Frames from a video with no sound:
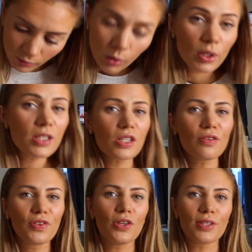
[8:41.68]
this is
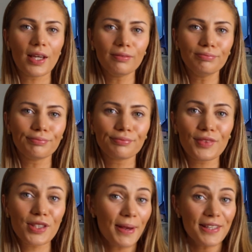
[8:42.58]
confusing.
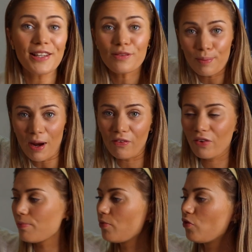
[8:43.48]
So basically this is what I'm
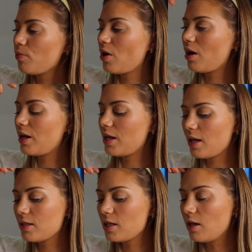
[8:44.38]
having for
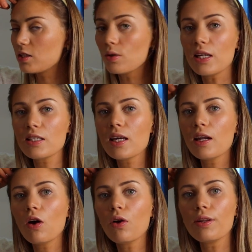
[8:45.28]
my dinner. So I need to get
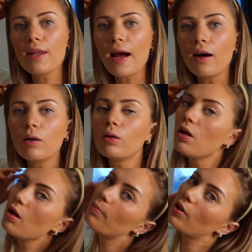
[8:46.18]
it on now
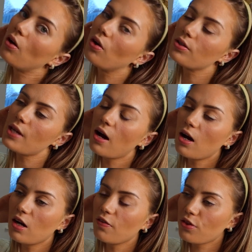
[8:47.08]
because at
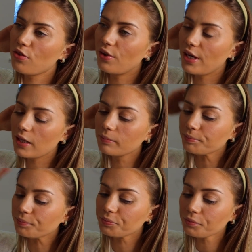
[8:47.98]
3:30
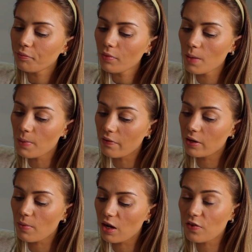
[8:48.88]
I'm
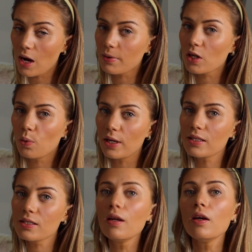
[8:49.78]
having my family
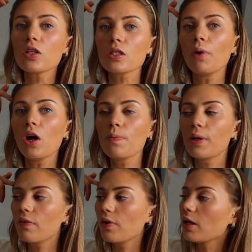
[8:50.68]
quiz. So I'm
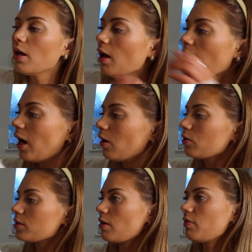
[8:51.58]
hoping if I, how
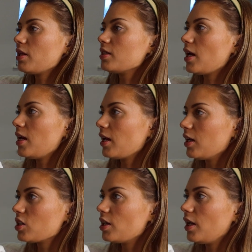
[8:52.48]
long does everything take
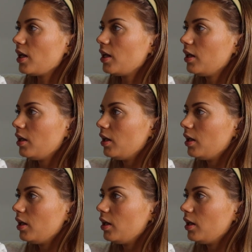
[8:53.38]
actually?